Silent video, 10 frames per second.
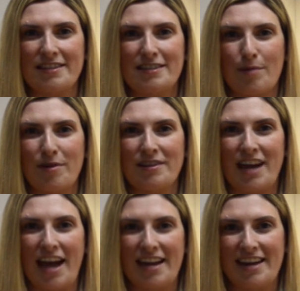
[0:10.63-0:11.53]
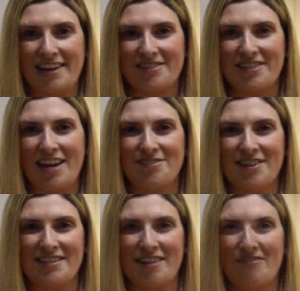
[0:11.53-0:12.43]
stubborn diet and
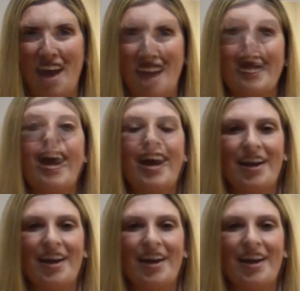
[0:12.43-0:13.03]
exercise-resistant fat.